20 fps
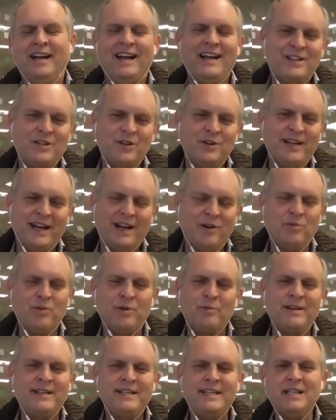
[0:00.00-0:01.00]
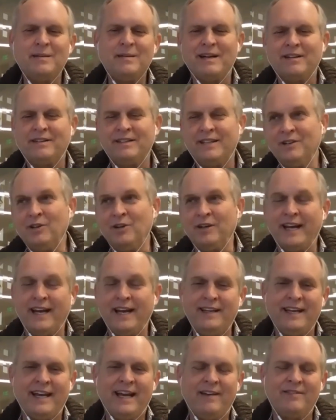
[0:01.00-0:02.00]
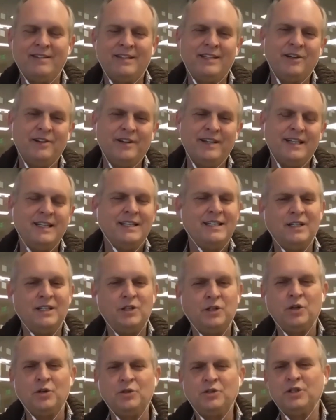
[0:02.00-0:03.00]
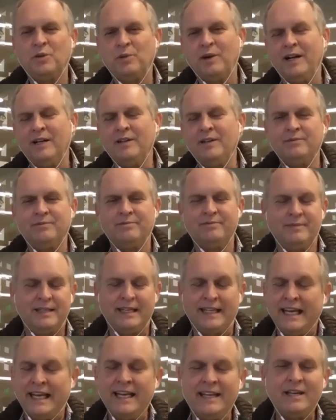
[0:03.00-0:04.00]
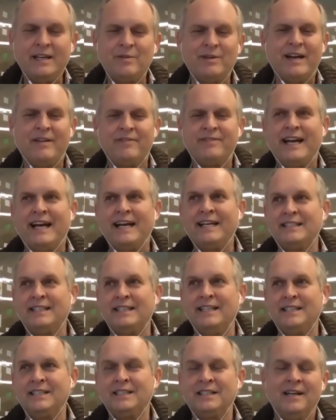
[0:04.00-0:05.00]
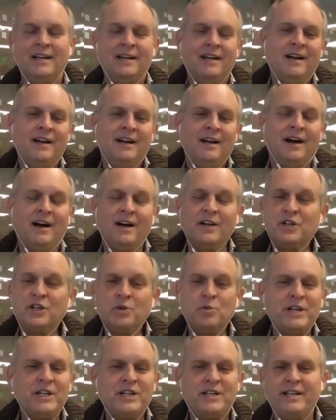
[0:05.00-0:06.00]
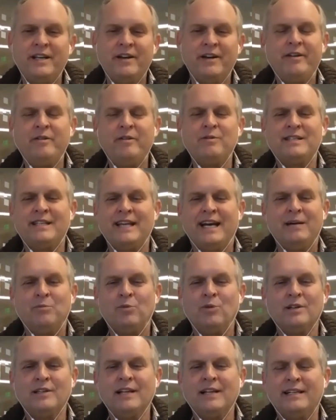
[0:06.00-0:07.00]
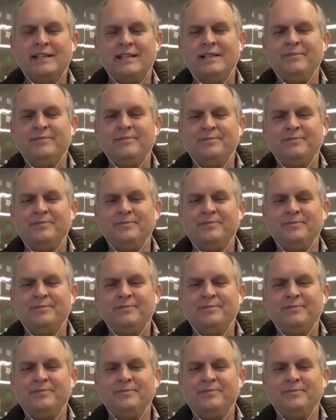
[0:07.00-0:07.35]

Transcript: And so now when we see them out there, okay, they have a theory and it didn't do so well. The key thing we have to ask is, under which theory was that more likely?